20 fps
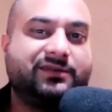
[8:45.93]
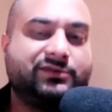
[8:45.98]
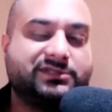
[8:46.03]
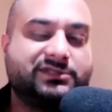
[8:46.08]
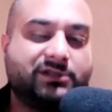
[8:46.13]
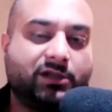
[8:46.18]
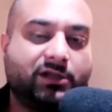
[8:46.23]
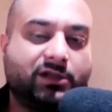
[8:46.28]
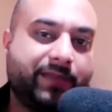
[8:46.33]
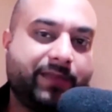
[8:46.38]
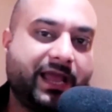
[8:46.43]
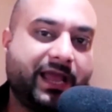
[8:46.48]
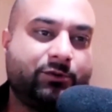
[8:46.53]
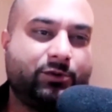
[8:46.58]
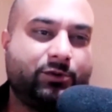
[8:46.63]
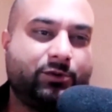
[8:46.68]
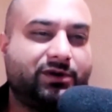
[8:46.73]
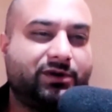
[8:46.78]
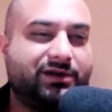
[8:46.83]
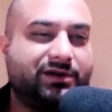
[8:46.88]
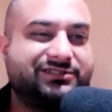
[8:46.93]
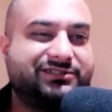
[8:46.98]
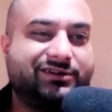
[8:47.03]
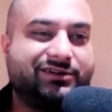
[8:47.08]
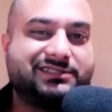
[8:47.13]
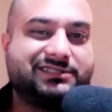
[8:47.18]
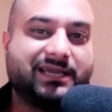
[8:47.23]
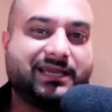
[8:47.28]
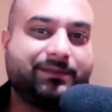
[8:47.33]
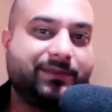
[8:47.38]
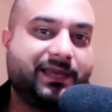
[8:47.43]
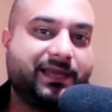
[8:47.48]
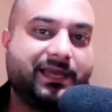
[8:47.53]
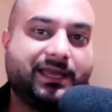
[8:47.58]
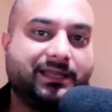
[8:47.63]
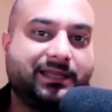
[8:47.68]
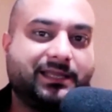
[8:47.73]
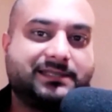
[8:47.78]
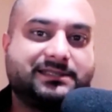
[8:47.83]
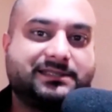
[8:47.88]
It was a lot of manual work. So I was like,
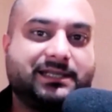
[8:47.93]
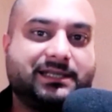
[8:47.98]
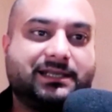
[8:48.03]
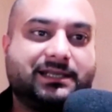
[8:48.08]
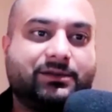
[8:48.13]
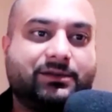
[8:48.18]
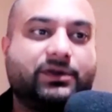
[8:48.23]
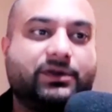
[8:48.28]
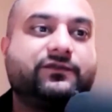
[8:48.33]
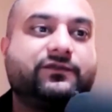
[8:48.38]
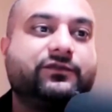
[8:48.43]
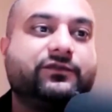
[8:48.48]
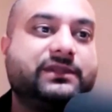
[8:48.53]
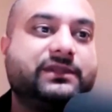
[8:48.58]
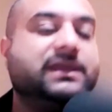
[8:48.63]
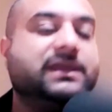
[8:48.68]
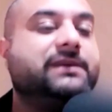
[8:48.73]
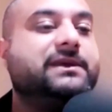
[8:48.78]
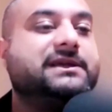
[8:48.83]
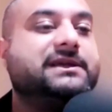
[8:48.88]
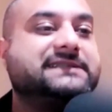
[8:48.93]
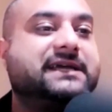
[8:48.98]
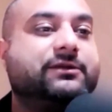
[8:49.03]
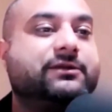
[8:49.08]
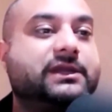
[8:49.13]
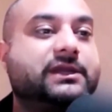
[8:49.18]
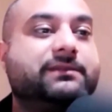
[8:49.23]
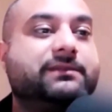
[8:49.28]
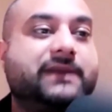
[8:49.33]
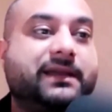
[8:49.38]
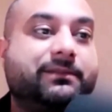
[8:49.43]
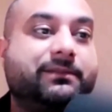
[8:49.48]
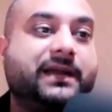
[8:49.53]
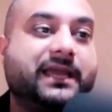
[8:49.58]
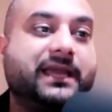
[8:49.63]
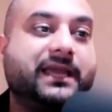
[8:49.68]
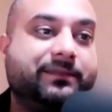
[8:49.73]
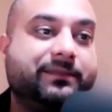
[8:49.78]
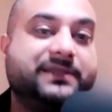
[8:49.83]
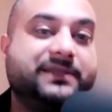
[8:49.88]
man, that's not going to work with me, because
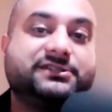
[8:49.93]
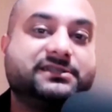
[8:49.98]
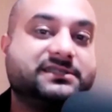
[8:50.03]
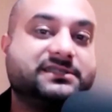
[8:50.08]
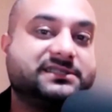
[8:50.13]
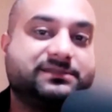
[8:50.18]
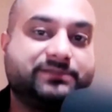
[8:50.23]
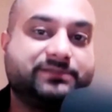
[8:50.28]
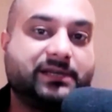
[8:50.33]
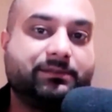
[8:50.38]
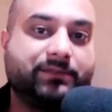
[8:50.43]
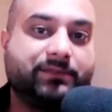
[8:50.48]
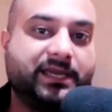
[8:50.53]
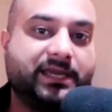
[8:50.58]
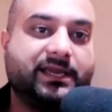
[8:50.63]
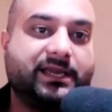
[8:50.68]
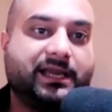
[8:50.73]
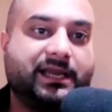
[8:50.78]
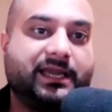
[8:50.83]
my mission is pretty big.